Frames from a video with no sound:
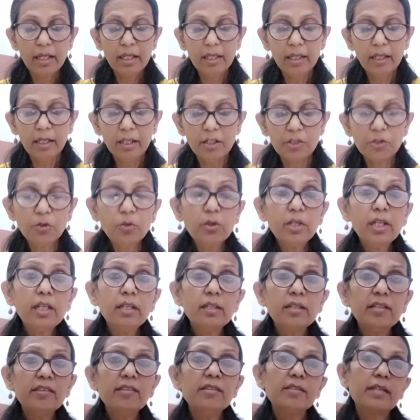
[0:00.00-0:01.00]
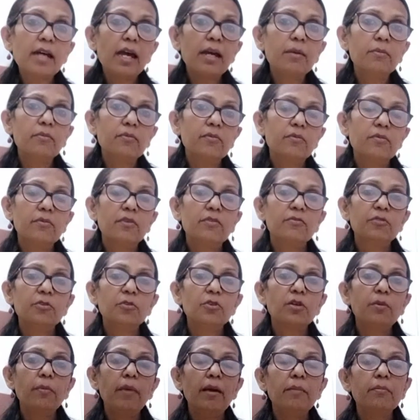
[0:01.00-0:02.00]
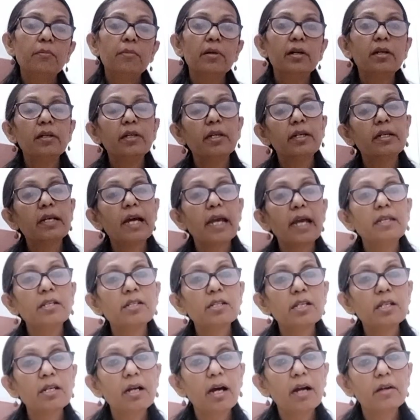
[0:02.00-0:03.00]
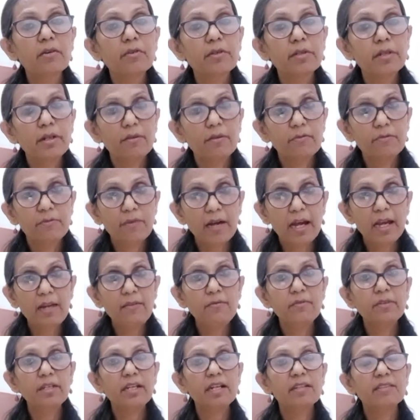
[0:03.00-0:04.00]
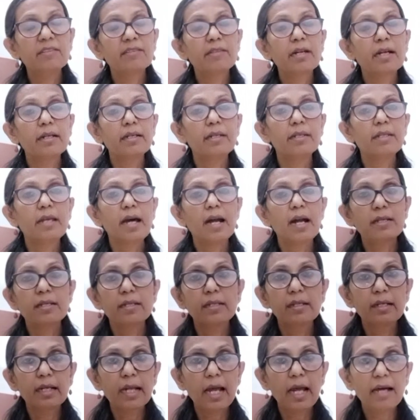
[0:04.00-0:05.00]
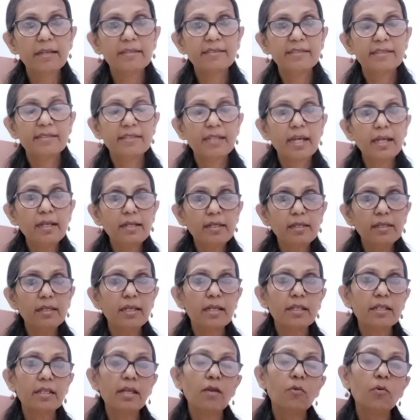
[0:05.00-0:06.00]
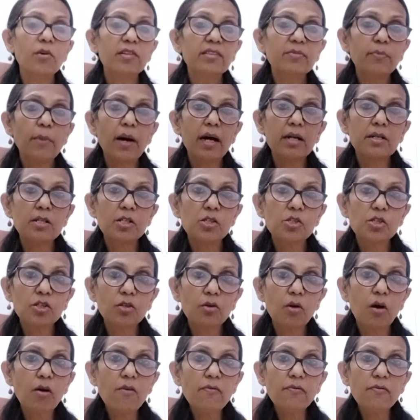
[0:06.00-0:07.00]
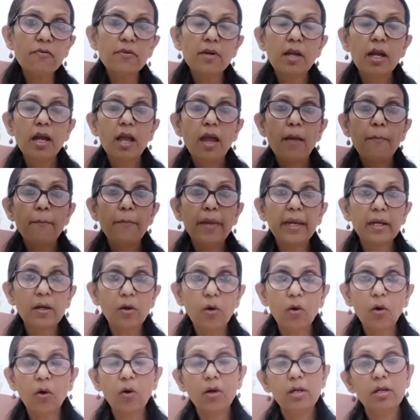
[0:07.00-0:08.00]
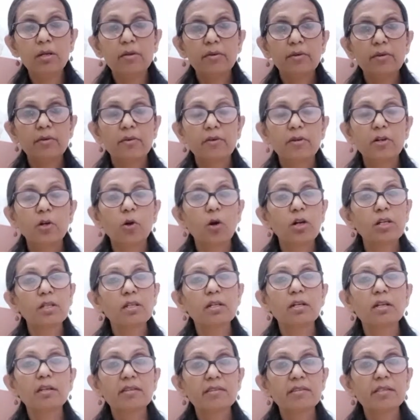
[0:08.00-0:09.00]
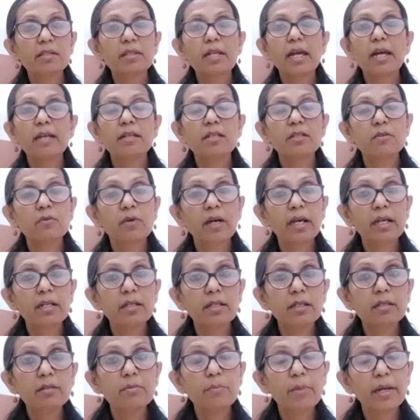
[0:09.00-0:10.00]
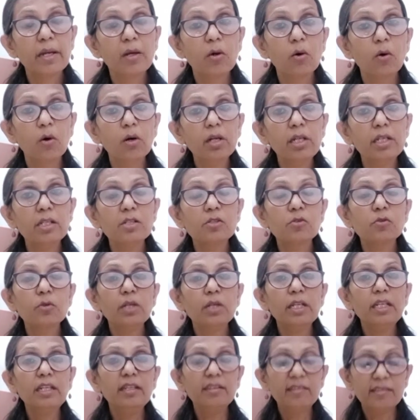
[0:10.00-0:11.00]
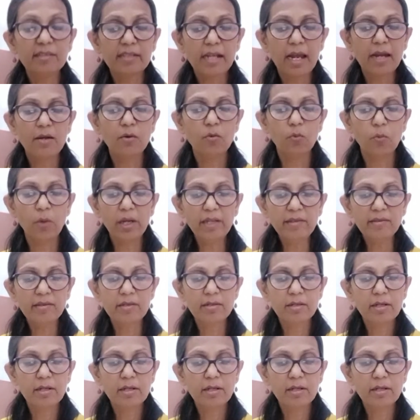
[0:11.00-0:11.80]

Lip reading: During this time, if you remember, in 1905, we had studied that in class 10, that there was partition of Bengal. Lord Curzon had divided Bengal into East and West